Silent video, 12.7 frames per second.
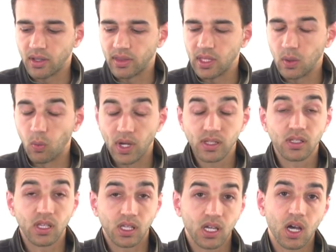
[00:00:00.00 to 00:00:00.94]
The ones
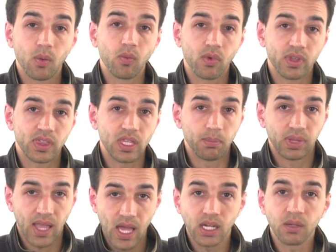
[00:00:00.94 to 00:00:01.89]
that come with the
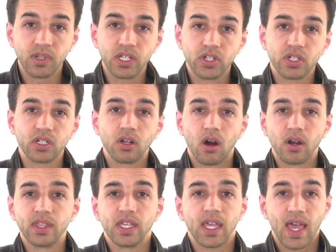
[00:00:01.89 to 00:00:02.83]
Platinum Edition
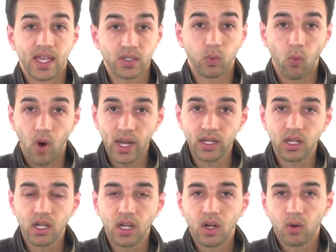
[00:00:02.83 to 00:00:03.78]
are the S1